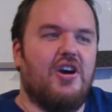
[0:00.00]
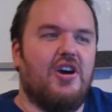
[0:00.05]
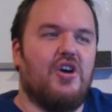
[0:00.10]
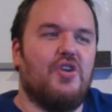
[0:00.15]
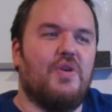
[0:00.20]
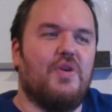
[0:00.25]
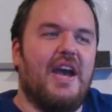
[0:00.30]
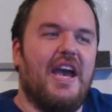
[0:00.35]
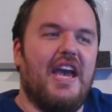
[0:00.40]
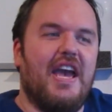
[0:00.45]

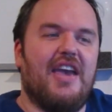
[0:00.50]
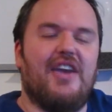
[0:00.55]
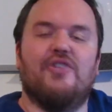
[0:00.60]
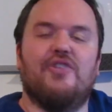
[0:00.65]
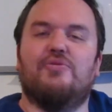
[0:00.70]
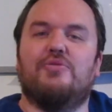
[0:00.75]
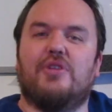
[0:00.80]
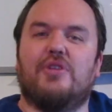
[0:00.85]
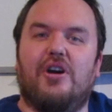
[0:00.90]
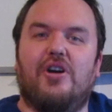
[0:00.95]
oh hey,
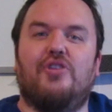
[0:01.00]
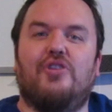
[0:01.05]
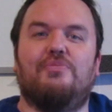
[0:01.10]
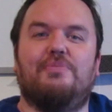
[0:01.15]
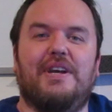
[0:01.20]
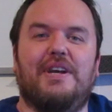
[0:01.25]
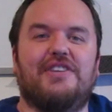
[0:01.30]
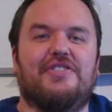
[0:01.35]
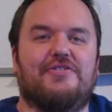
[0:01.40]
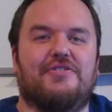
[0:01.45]
we're all
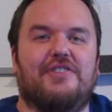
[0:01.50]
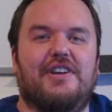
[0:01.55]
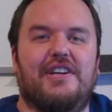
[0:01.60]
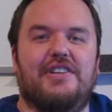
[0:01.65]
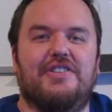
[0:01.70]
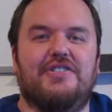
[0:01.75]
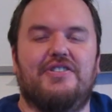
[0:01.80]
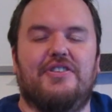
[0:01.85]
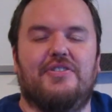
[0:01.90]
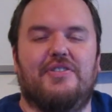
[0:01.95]
best
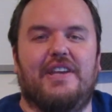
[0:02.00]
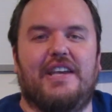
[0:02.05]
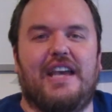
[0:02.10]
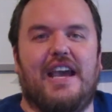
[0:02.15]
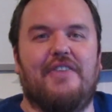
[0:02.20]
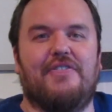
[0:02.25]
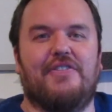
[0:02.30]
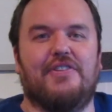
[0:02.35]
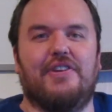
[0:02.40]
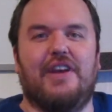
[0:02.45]
friends, you know, like
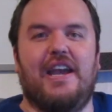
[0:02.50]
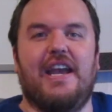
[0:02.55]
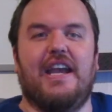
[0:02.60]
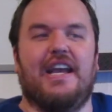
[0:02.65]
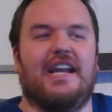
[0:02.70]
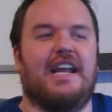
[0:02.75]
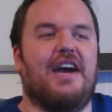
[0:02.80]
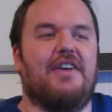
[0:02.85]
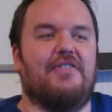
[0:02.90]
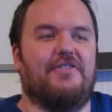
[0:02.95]
after
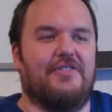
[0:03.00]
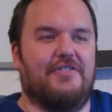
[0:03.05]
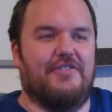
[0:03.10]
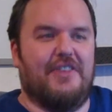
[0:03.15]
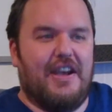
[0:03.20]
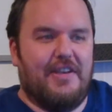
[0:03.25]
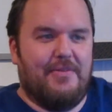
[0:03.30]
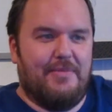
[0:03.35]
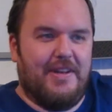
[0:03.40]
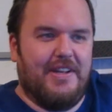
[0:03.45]
hanging out for
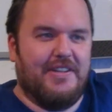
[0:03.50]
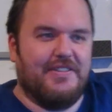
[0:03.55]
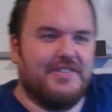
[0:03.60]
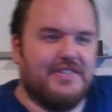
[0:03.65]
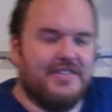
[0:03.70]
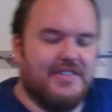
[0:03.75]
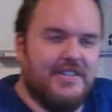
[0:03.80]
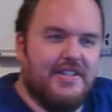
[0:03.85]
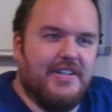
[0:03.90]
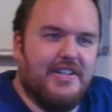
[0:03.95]
five
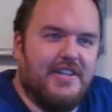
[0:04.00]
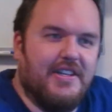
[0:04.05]
minutes.